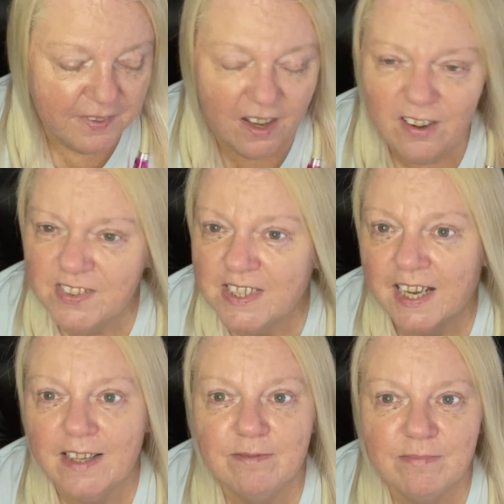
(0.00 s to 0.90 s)
after
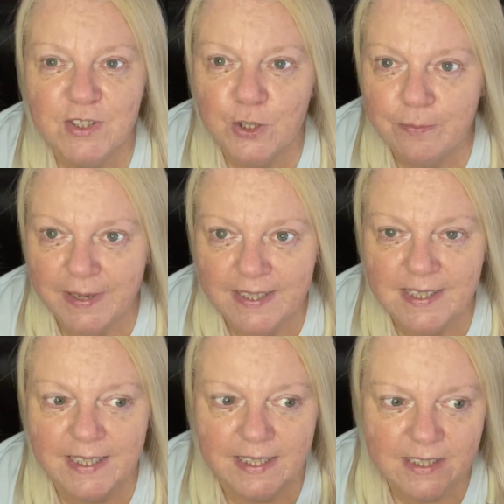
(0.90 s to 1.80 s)
that, two
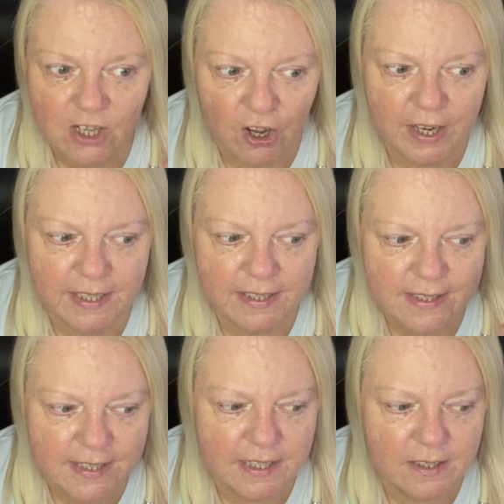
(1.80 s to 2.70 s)
measly tiny
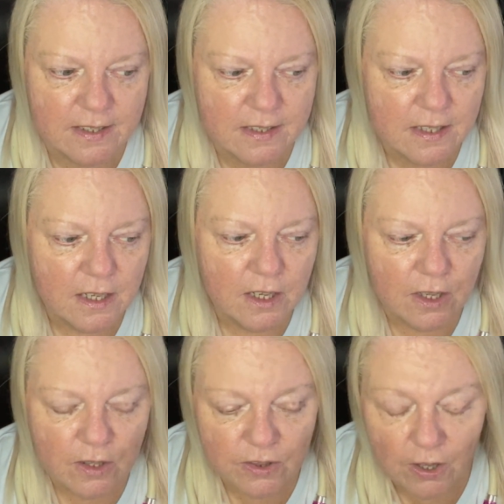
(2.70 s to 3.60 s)
stickers
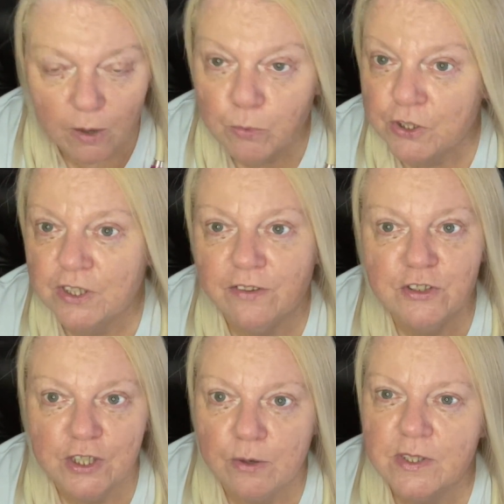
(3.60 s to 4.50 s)
that I wouldn't have
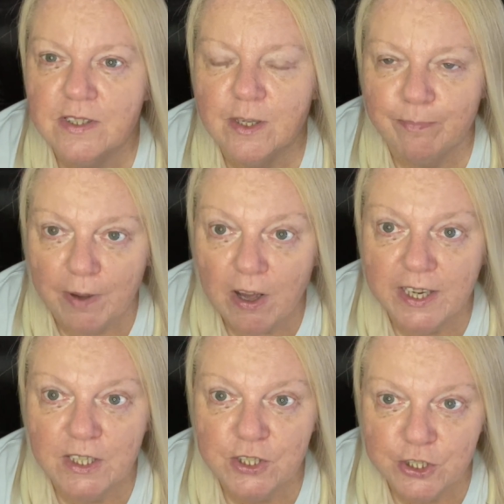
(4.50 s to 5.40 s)
chosen to buy
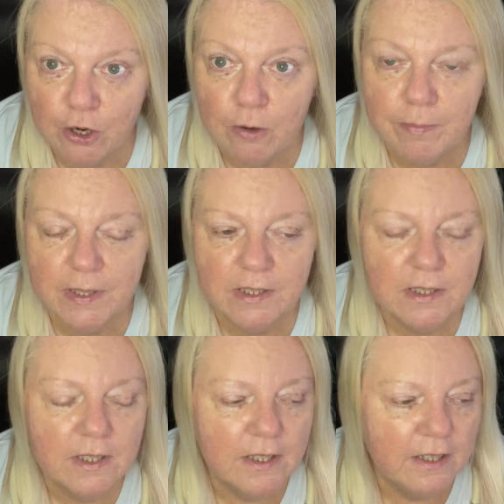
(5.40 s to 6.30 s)
in a shop.
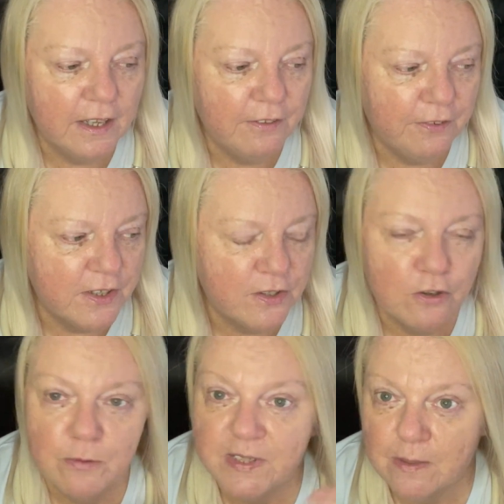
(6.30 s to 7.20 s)
If I
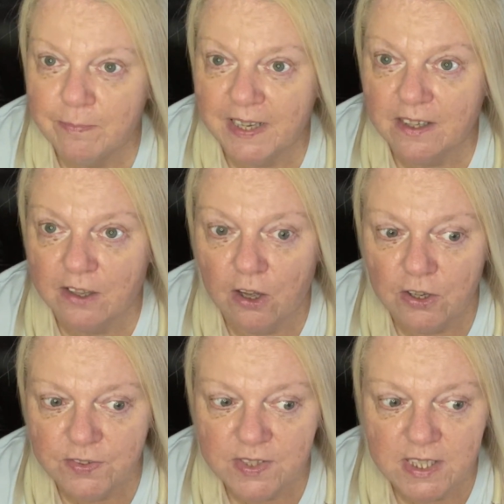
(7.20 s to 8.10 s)
saw them as a big
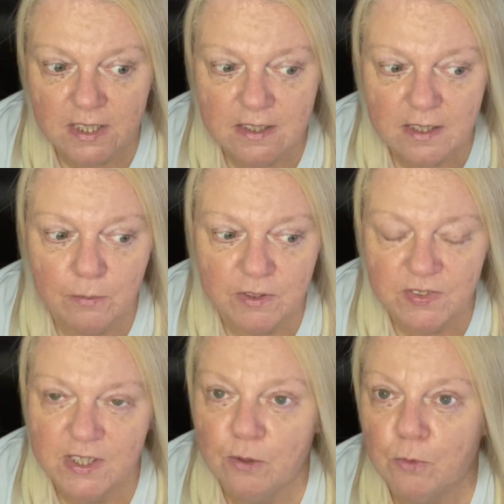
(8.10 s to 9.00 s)
card of stickers, I would have
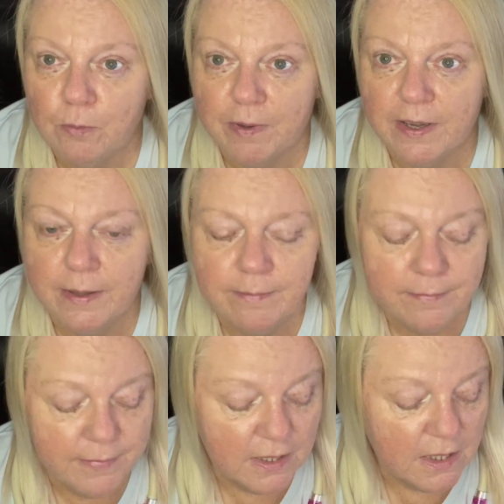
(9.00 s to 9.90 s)
still walked by
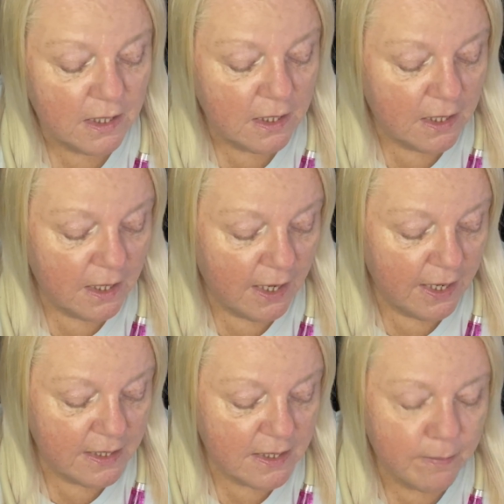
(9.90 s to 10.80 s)
them.
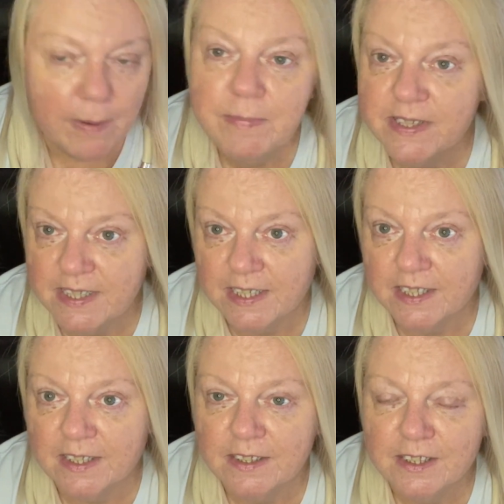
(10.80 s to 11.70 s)
And a bumper
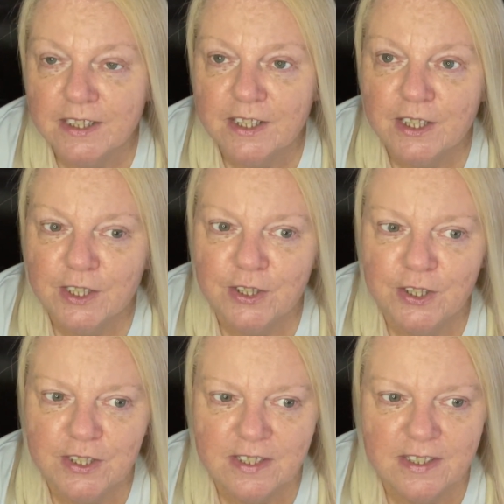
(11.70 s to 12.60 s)
sticker
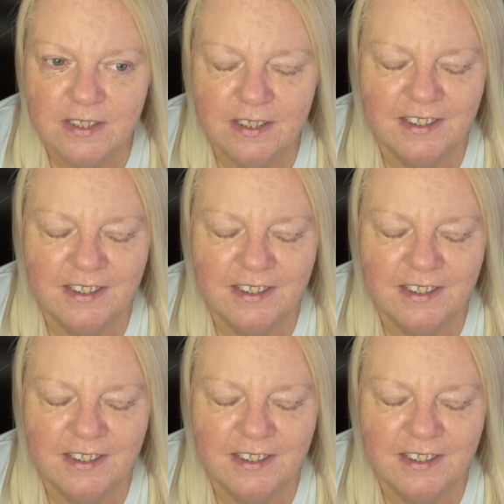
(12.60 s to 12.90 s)
that doesn't,